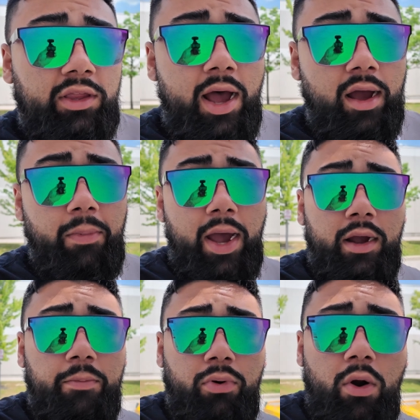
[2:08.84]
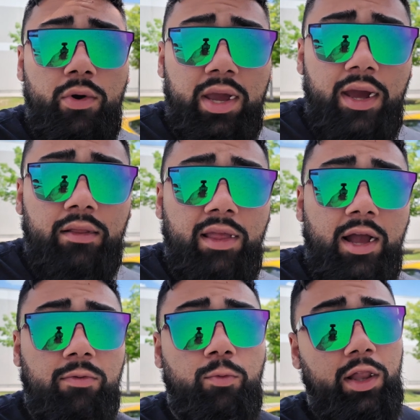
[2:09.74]
with the iBack Pro Kit.
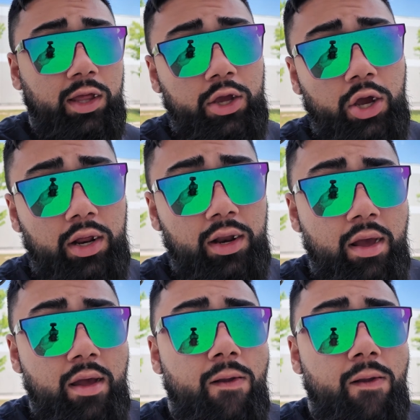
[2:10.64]
That's really good.